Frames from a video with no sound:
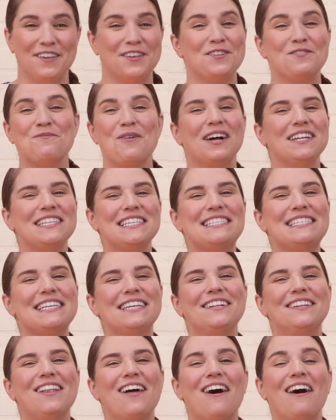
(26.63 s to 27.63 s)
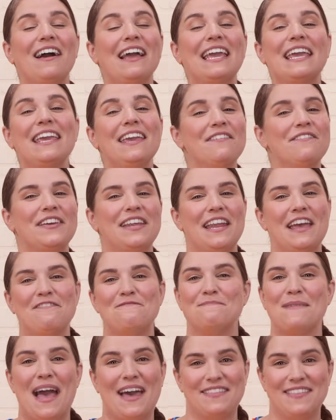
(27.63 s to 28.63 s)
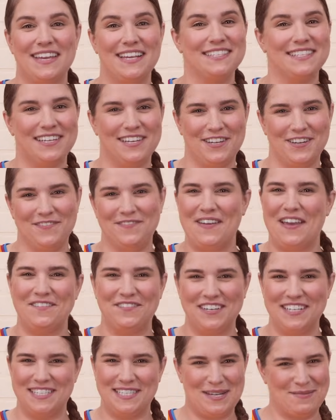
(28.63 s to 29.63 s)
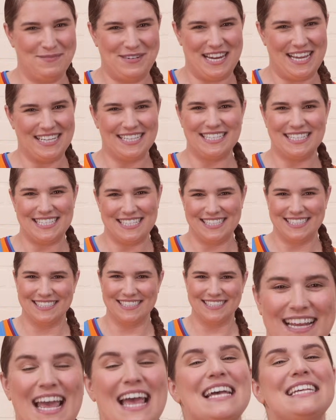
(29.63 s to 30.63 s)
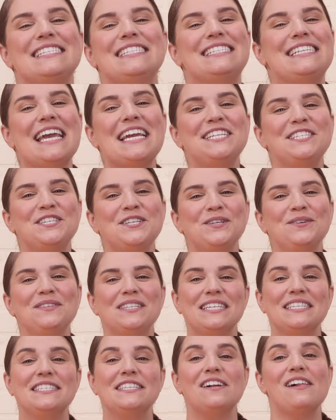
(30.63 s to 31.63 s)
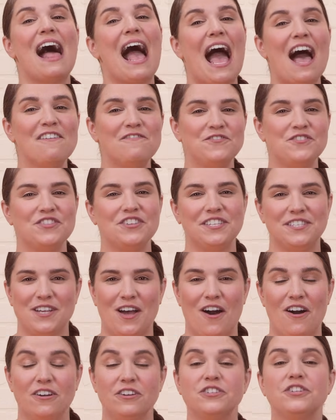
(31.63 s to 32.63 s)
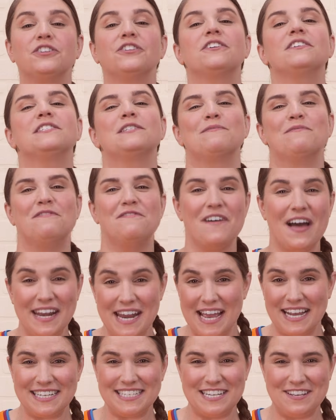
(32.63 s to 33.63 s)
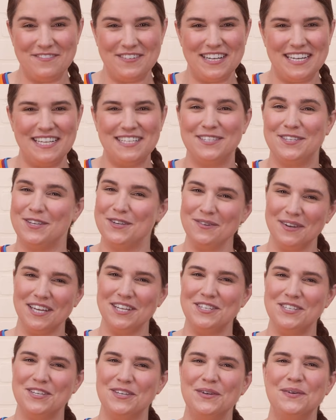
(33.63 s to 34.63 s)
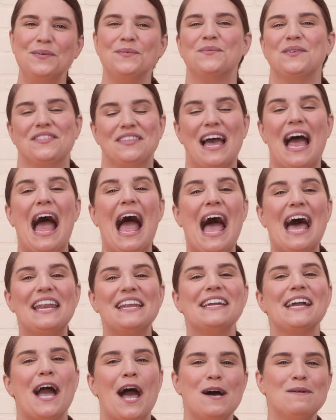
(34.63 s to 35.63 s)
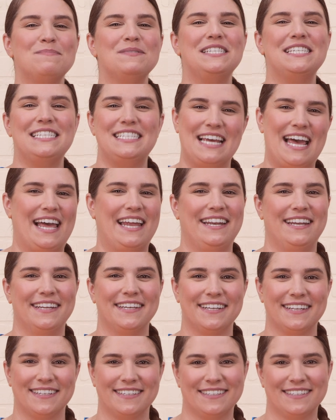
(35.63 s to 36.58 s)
You'll want to sing along even if math isn't your favorite subject. Stay tuned until after the song to learn some fun activities you can do with Adding Up to ten.